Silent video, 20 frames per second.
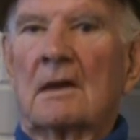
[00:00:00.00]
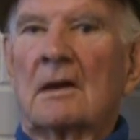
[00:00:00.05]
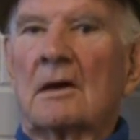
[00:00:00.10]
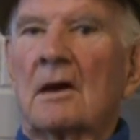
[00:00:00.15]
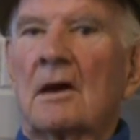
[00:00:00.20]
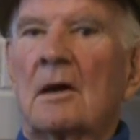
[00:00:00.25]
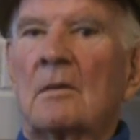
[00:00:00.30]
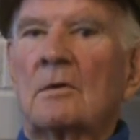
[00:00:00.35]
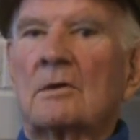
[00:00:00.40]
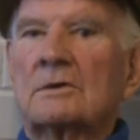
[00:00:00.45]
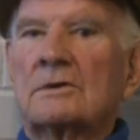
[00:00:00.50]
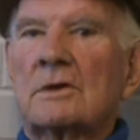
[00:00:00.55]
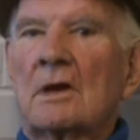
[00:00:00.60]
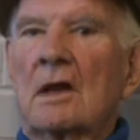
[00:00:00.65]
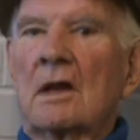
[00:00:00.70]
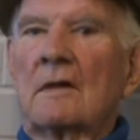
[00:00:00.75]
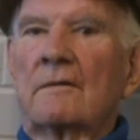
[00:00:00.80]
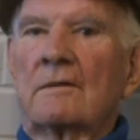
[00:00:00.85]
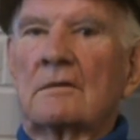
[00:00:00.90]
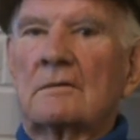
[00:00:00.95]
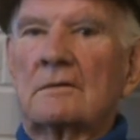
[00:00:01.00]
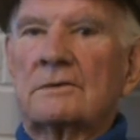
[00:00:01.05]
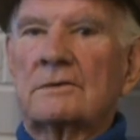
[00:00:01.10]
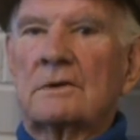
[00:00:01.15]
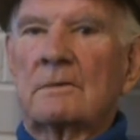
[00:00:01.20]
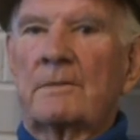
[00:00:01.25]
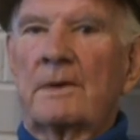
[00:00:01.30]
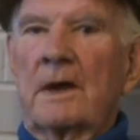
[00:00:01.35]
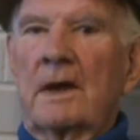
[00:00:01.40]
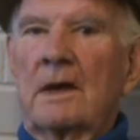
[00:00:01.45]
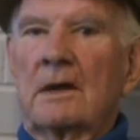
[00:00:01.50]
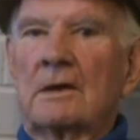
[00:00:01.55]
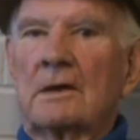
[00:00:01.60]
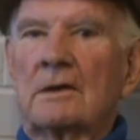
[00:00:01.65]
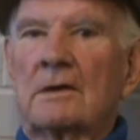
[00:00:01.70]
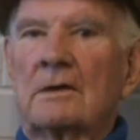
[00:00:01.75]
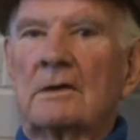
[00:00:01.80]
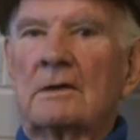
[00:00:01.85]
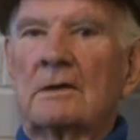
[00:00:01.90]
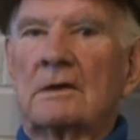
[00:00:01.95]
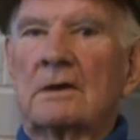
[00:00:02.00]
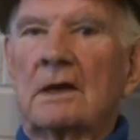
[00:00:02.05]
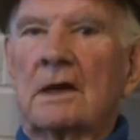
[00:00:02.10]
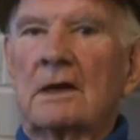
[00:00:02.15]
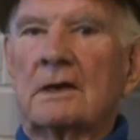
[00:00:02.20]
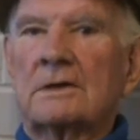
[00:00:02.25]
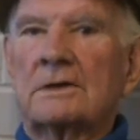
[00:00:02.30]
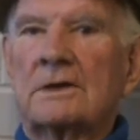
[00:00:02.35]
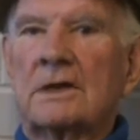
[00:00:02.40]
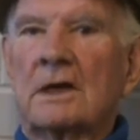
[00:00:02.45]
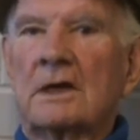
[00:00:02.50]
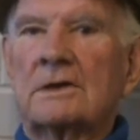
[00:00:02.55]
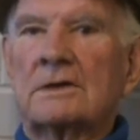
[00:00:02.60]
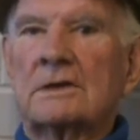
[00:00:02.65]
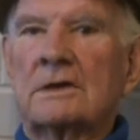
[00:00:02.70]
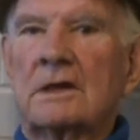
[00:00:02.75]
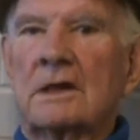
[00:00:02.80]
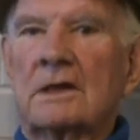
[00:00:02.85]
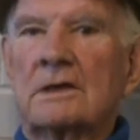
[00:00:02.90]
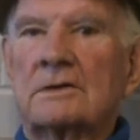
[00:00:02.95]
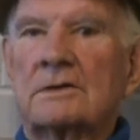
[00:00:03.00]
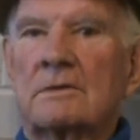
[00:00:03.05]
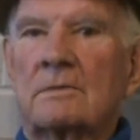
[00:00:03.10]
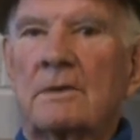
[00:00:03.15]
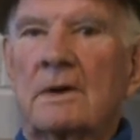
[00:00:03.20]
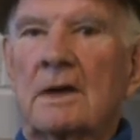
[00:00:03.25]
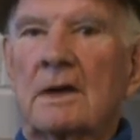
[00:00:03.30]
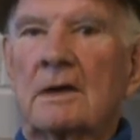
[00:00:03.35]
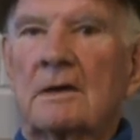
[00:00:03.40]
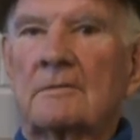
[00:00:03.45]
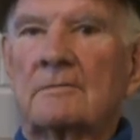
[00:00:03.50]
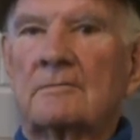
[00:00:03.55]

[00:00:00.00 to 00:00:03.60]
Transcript: Almost all of it was Japan, here in the United States and then Japan.